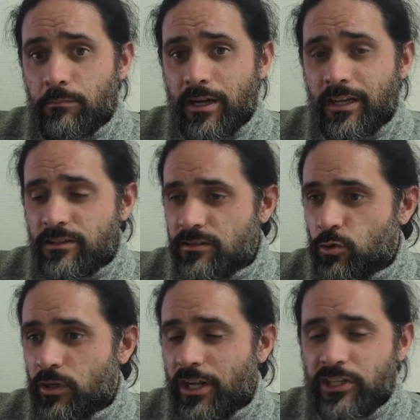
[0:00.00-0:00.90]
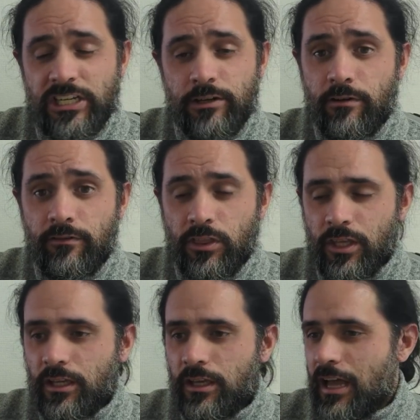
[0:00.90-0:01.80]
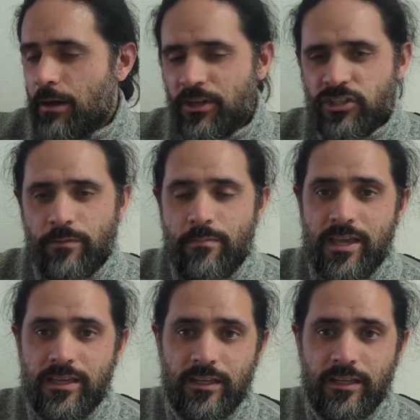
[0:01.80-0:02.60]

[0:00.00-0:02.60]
Discord, I share everything, how much I make